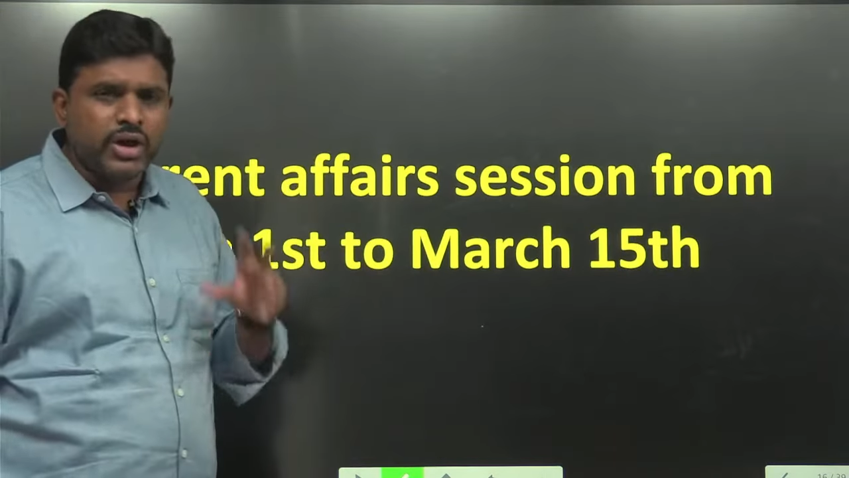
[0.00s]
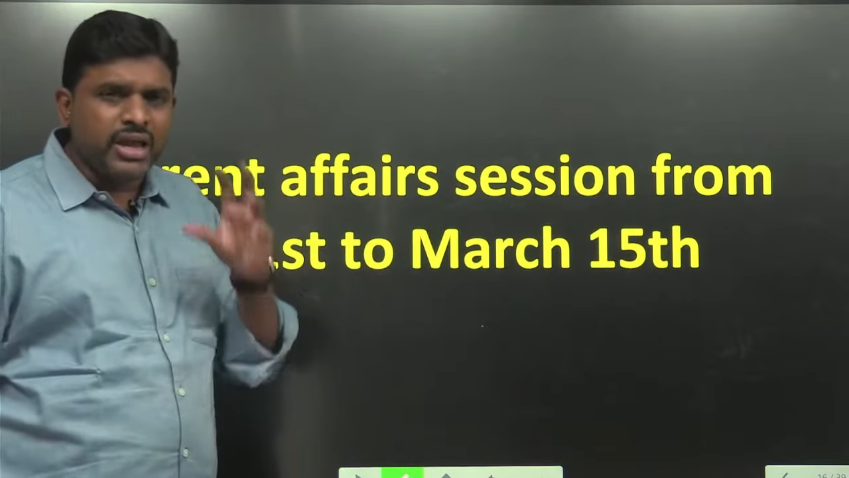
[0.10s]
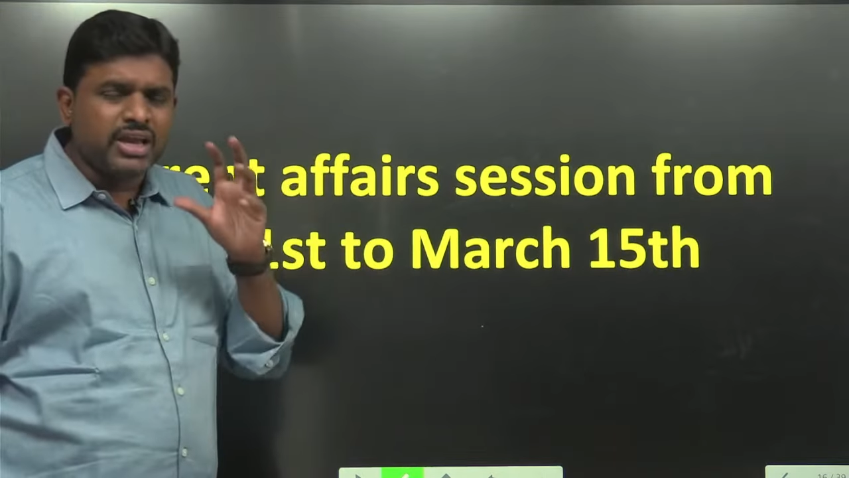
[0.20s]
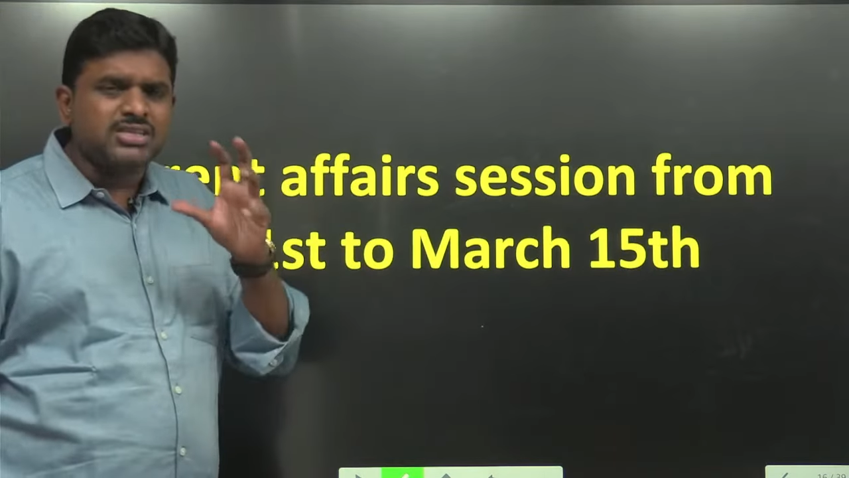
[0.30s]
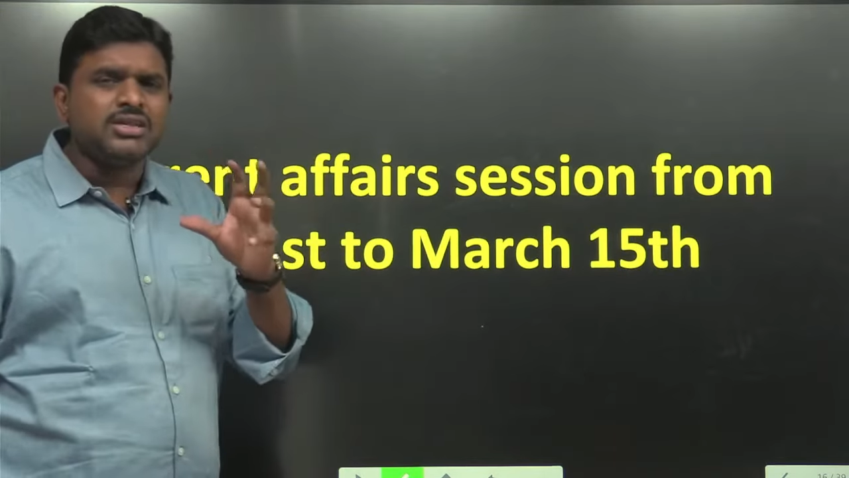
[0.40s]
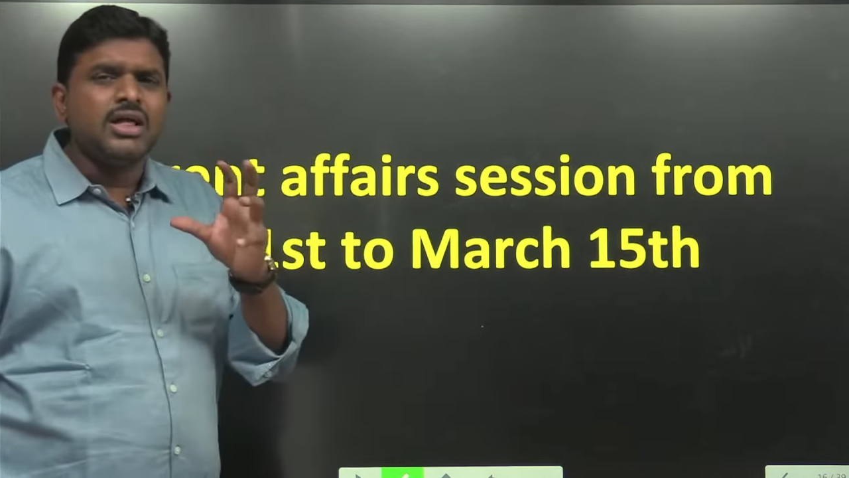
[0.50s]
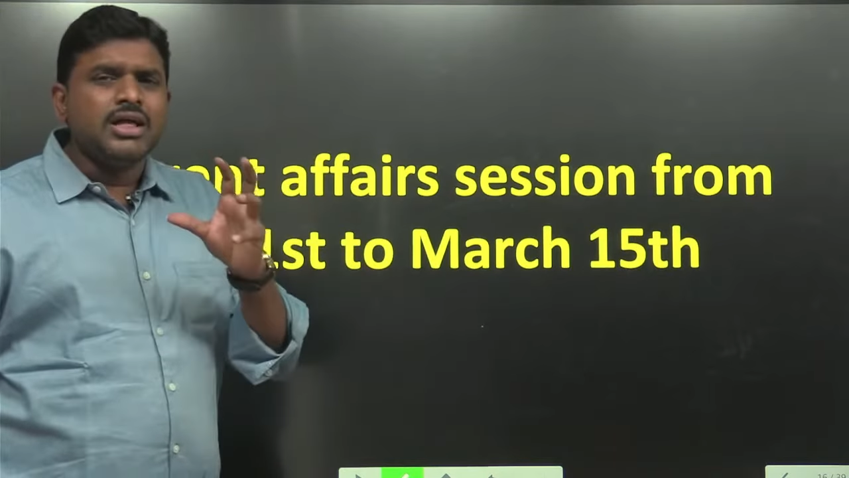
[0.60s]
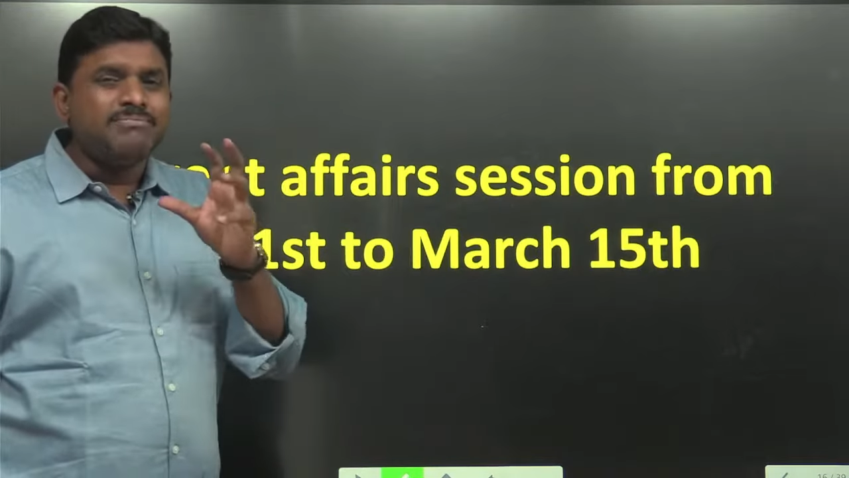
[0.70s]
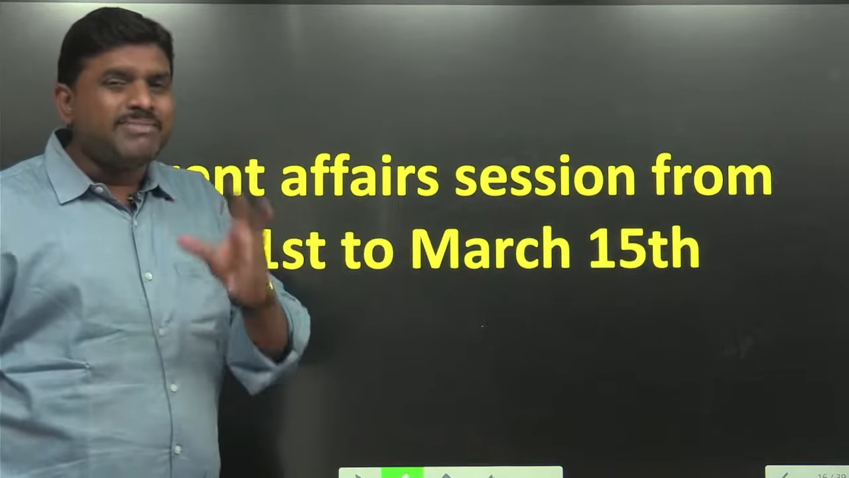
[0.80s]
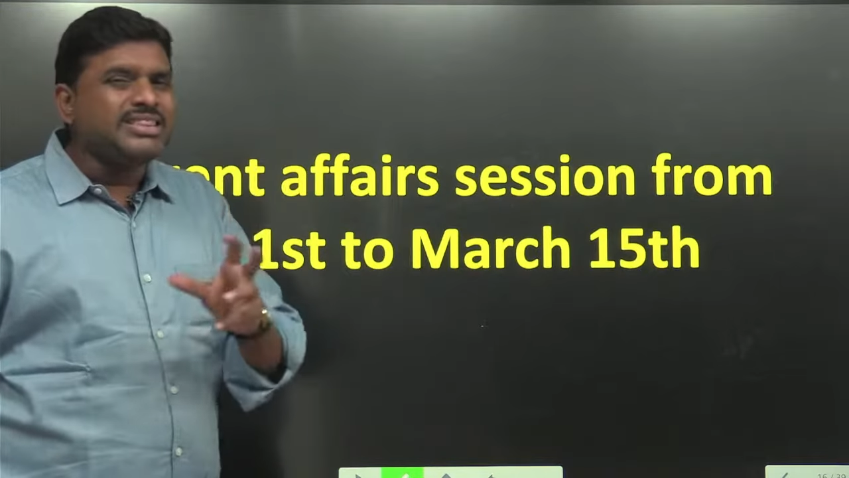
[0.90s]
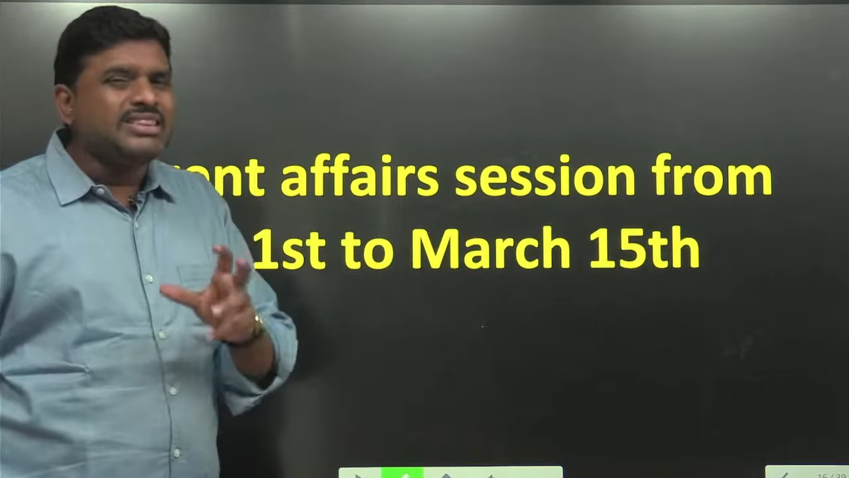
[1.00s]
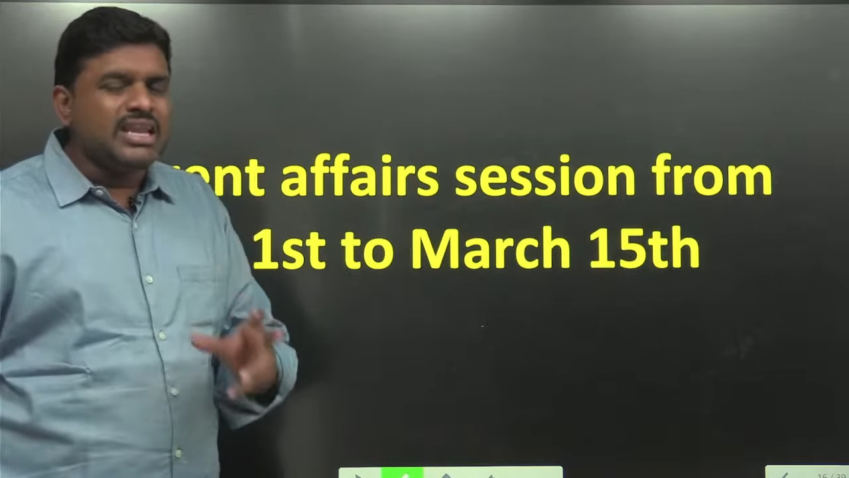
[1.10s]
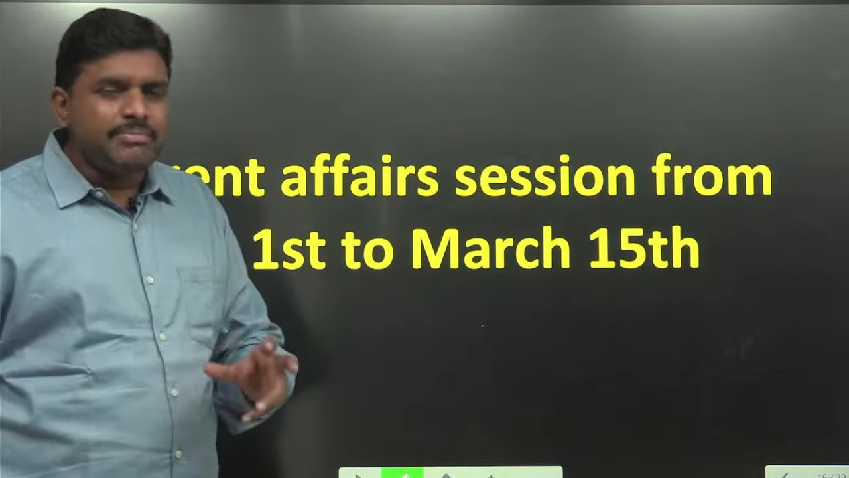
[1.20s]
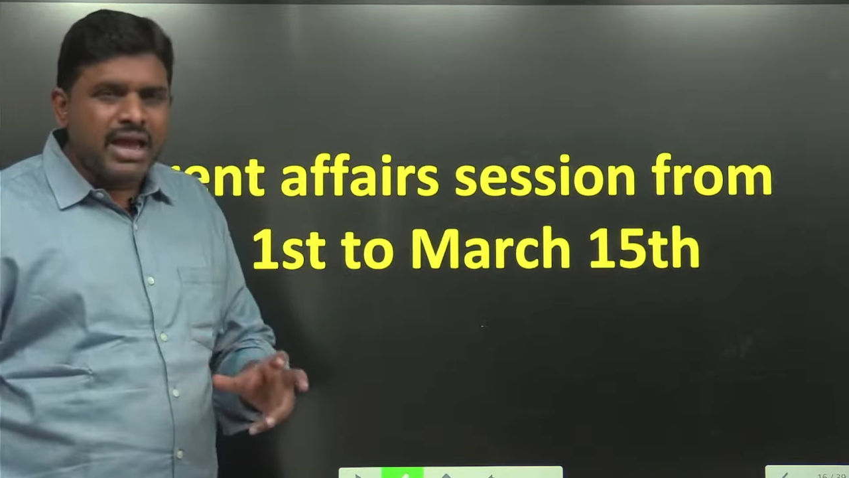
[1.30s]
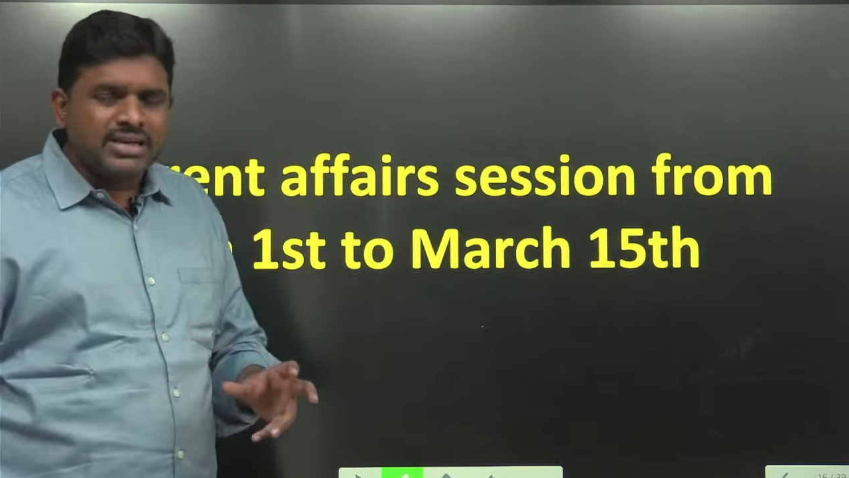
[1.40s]
IAS
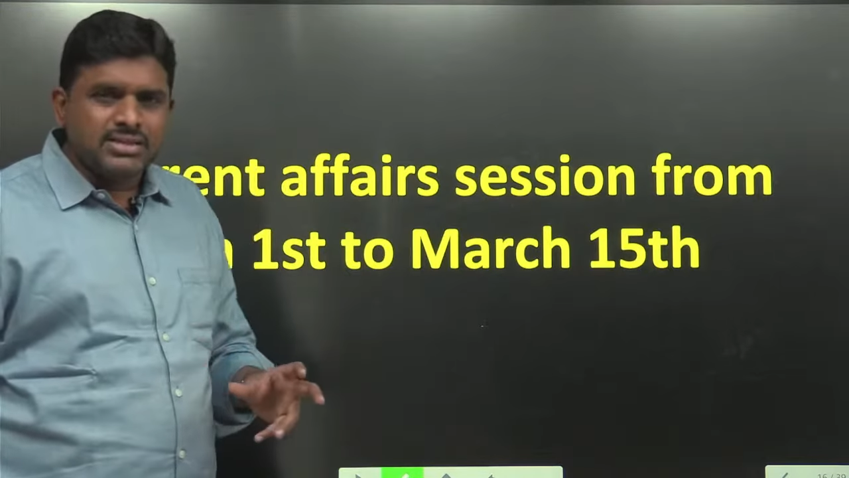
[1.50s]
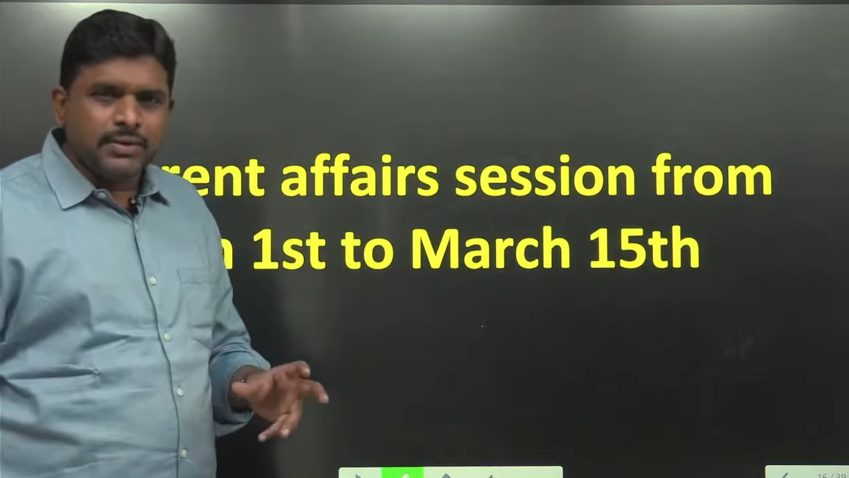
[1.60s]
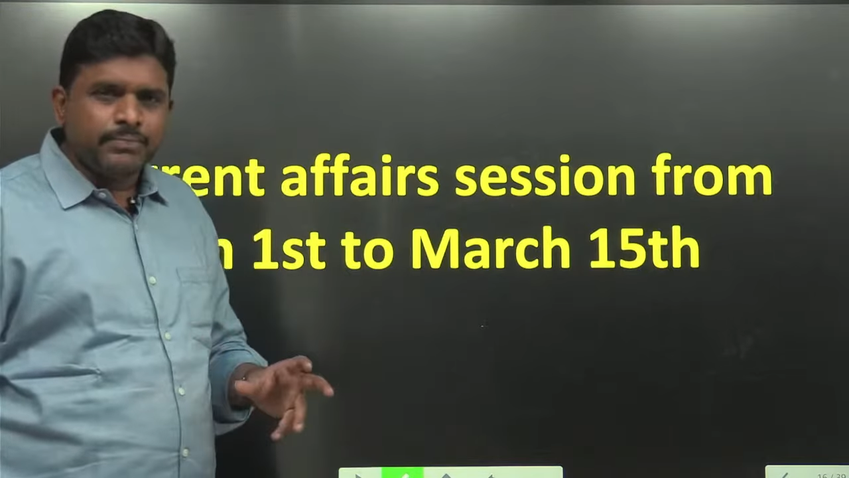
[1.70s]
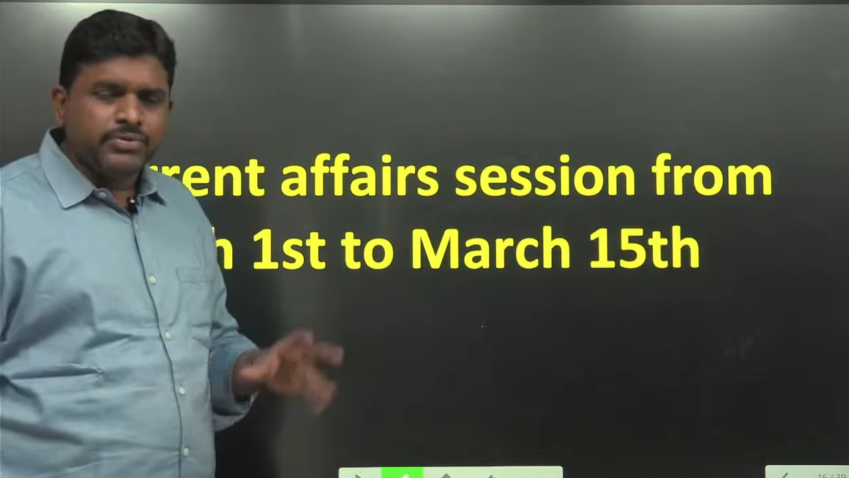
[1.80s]
monthly magazine.